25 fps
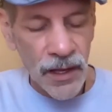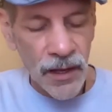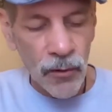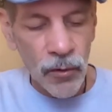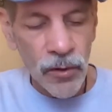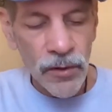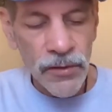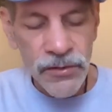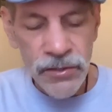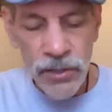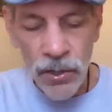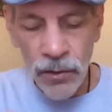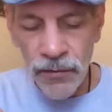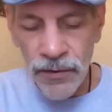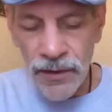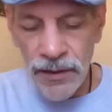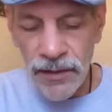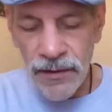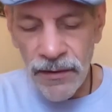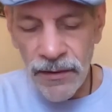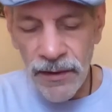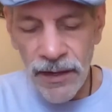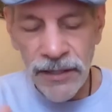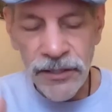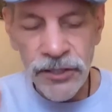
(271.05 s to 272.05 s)
also
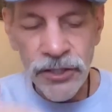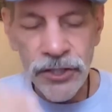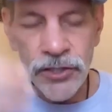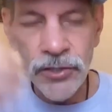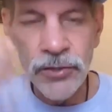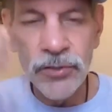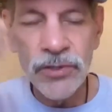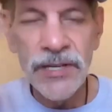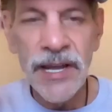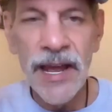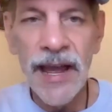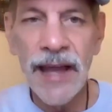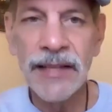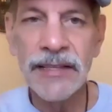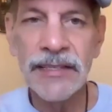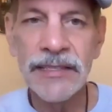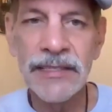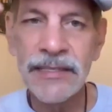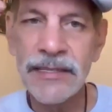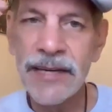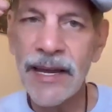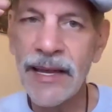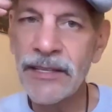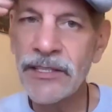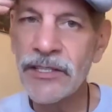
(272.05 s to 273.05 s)
it's two
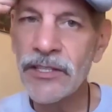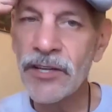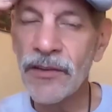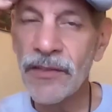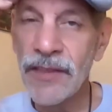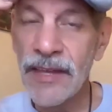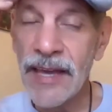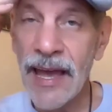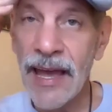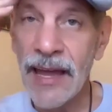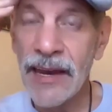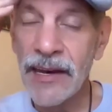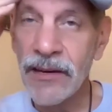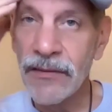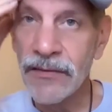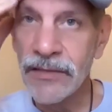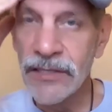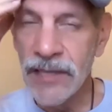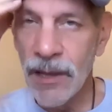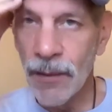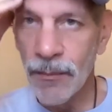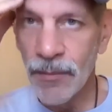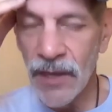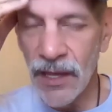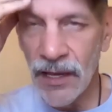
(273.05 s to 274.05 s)
tens. Tens are the end of
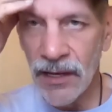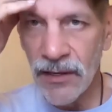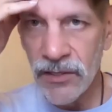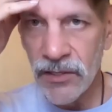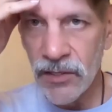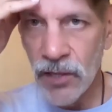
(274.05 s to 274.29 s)
something.